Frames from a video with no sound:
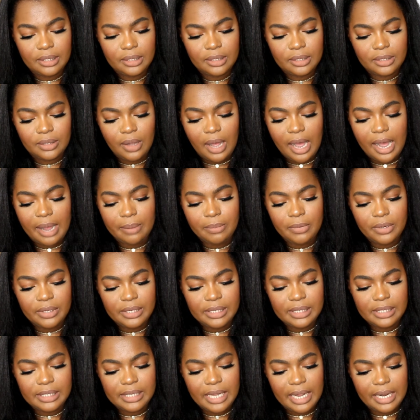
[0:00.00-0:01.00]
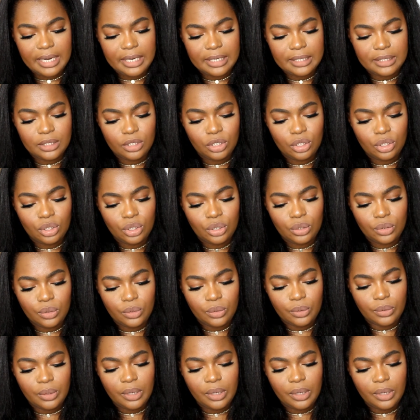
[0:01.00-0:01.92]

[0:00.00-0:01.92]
so I'm gonna set it to